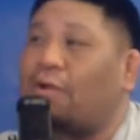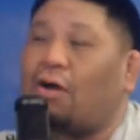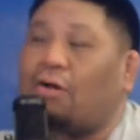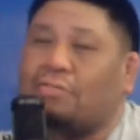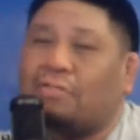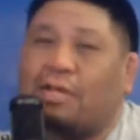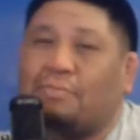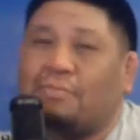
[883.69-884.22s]

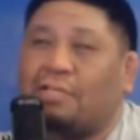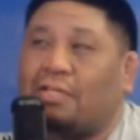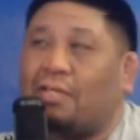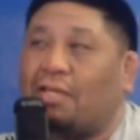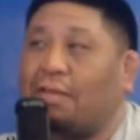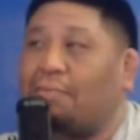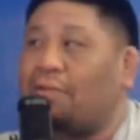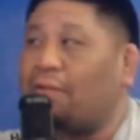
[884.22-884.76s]
also helps to
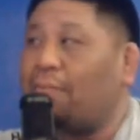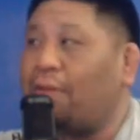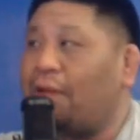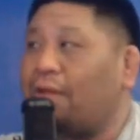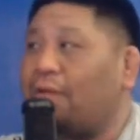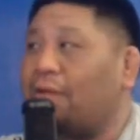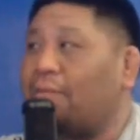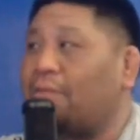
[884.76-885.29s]
keep the
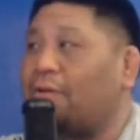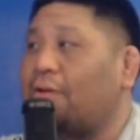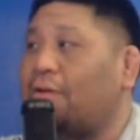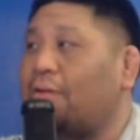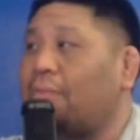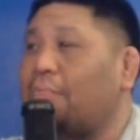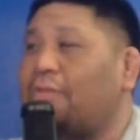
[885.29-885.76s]
demand up, you know what I mean?